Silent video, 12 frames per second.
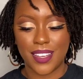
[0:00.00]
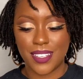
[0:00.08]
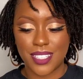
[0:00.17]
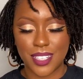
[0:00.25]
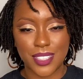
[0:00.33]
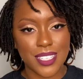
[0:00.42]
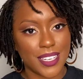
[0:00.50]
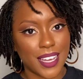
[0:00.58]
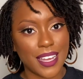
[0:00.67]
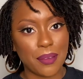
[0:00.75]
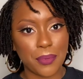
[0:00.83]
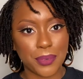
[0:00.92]
So
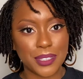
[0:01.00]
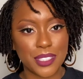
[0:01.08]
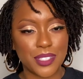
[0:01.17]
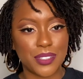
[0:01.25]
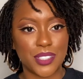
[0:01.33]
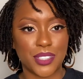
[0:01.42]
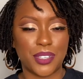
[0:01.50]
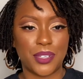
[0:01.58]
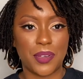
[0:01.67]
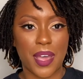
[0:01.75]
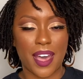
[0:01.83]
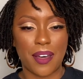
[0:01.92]
today I'm going to show
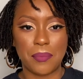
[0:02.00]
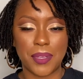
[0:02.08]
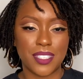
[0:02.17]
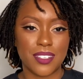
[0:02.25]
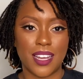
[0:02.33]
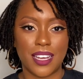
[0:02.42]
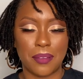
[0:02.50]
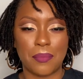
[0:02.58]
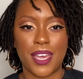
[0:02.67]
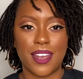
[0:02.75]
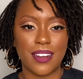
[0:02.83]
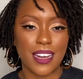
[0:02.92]
you how I'm interlocking my
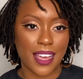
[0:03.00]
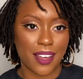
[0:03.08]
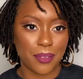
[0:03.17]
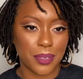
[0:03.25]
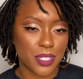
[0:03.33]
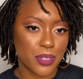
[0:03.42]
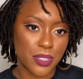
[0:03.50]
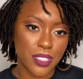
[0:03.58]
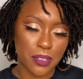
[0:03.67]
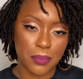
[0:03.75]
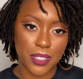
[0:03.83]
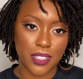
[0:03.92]
hair now, what tools
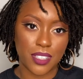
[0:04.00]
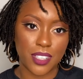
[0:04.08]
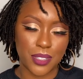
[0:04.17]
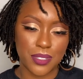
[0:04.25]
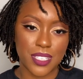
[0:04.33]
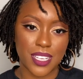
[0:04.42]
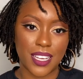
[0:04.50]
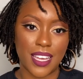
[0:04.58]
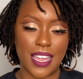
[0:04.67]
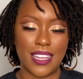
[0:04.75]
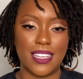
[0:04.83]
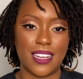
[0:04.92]
I'm using,
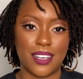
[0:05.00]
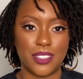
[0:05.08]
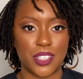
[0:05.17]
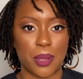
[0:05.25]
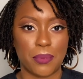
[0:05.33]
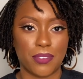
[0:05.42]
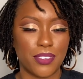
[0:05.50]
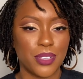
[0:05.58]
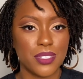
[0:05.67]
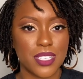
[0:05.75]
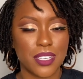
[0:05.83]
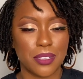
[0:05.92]
and then I'll drop a few
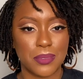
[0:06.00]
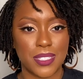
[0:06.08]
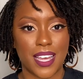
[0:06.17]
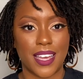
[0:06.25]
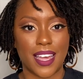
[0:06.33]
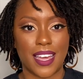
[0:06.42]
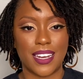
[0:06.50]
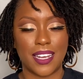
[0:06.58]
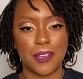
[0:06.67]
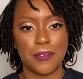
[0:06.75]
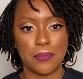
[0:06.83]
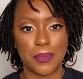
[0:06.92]
tips that kind of
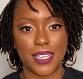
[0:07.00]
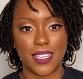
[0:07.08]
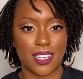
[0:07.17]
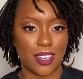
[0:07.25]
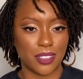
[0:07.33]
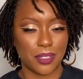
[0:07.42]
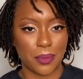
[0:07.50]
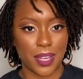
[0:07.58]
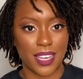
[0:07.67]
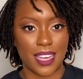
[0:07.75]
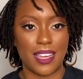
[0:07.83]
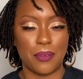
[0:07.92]
helped me along the
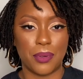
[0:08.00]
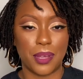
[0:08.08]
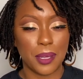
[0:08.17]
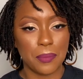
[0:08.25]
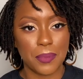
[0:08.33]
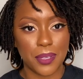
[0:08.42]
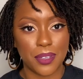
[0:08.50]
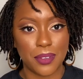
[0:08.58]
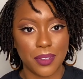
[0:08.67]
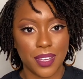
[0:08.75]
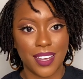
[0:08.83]
way and will help you